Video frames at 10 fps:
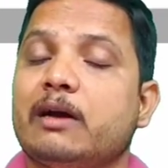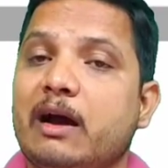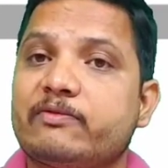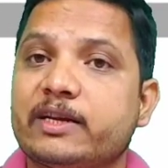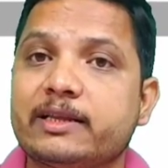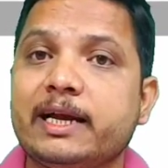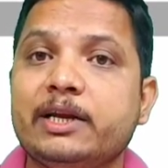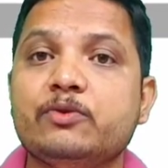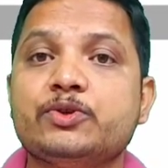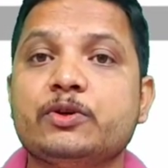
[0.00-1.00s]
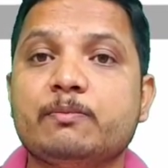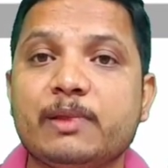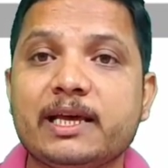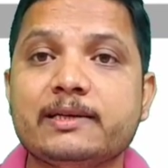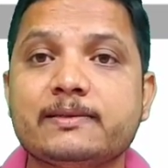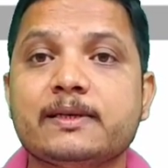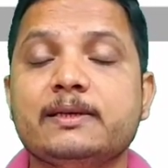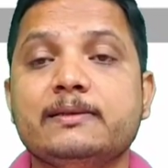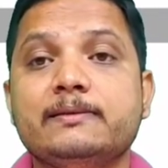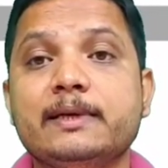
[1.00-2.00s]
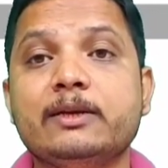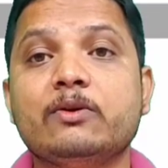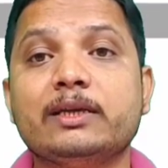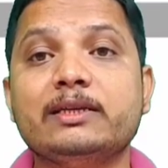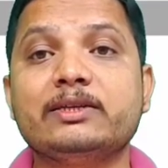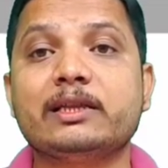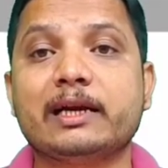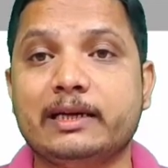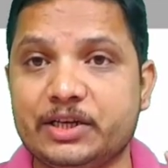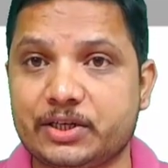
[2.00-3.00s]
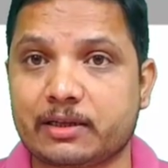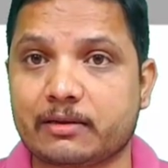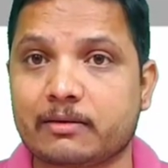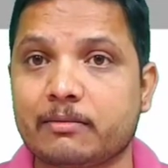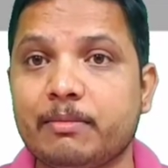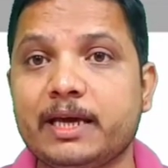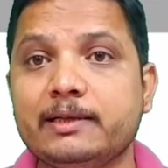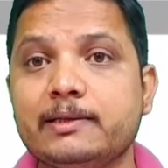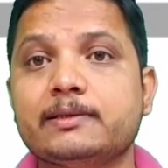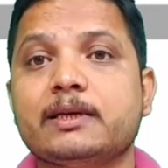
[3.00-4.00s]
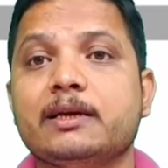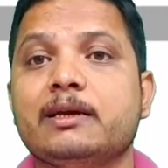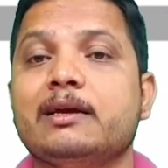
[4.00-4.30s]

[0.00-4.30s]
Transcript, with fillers: After that you should place zero initial condition means